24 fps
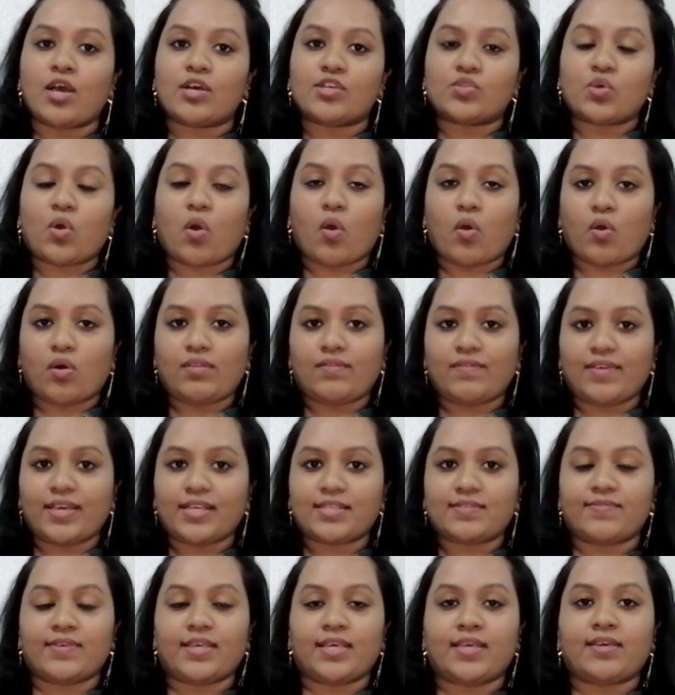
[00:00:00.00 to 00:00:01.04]
So
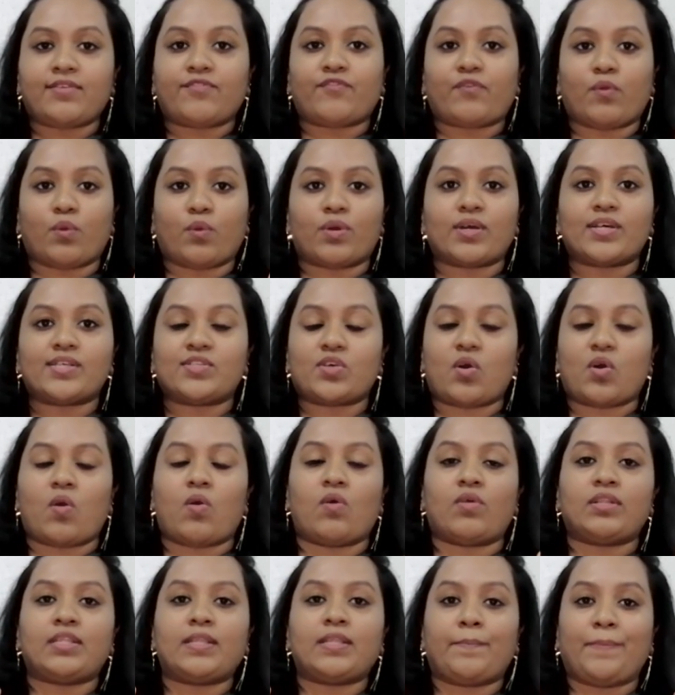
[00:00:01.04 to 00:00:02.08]
always we focus
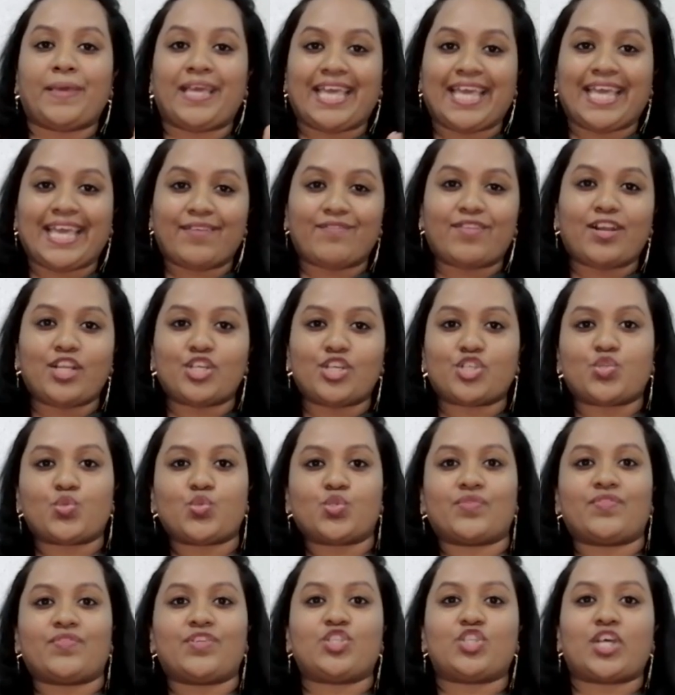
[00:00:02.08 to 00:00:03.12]
on the behavioral
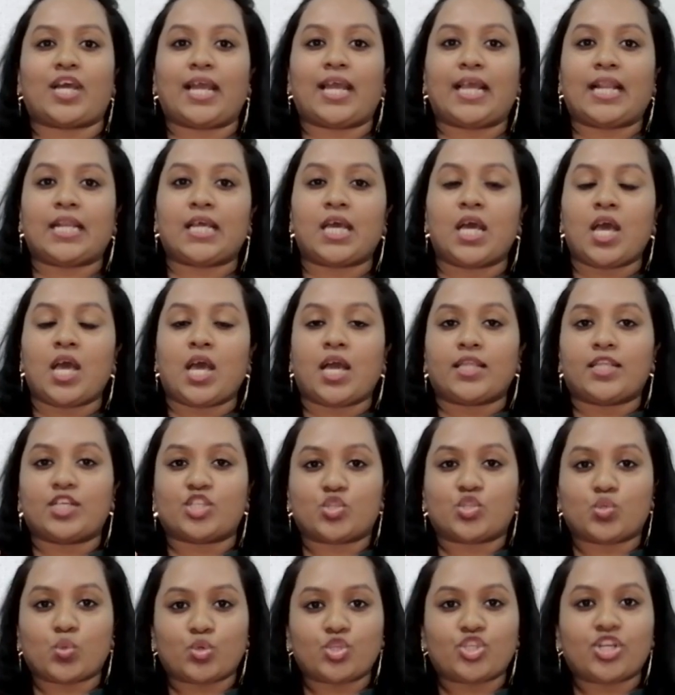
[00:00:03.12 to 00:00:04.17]
issues of the child, the
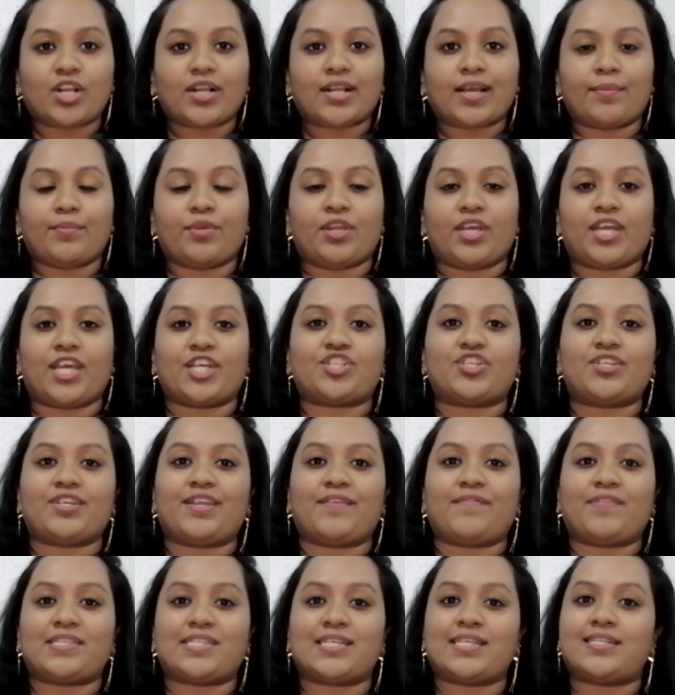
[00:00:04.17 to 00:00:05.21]
social communication
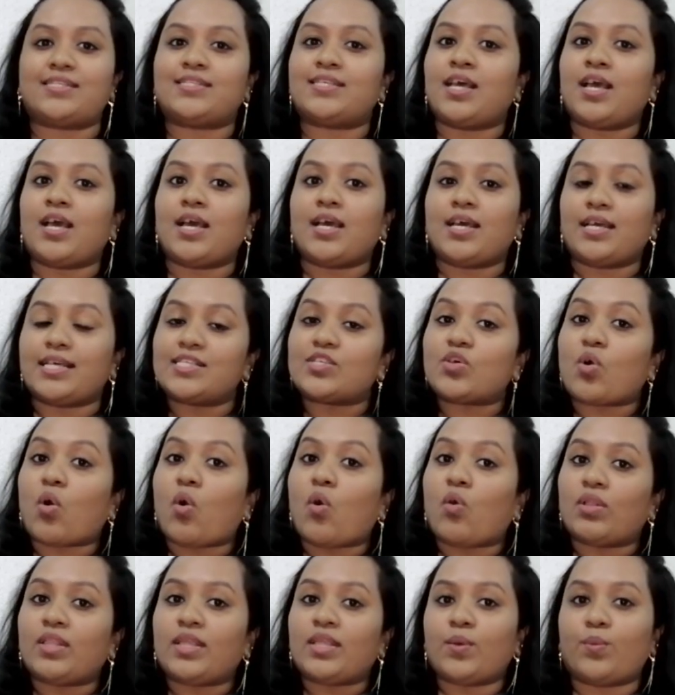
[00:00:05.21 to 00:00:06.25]
deficits is
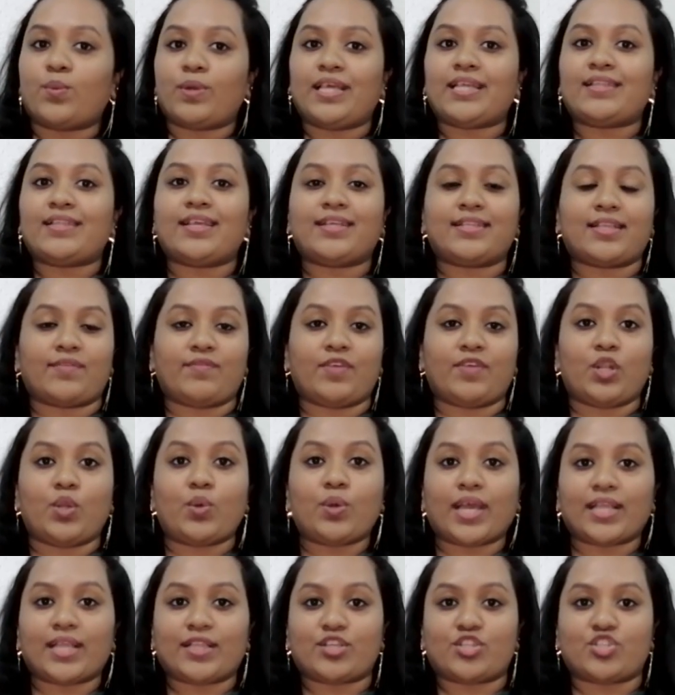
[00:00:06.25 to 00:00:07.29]
all the only thing that we
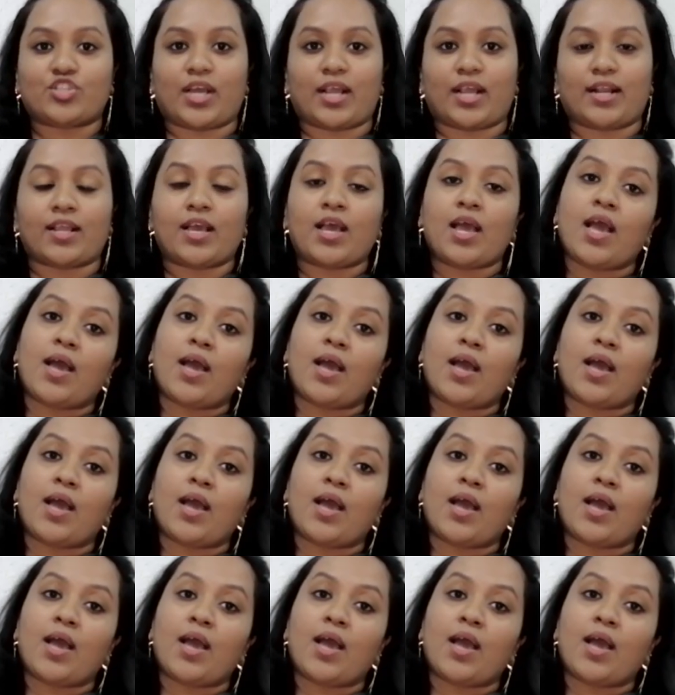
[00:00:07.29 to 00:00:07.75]
look at the child.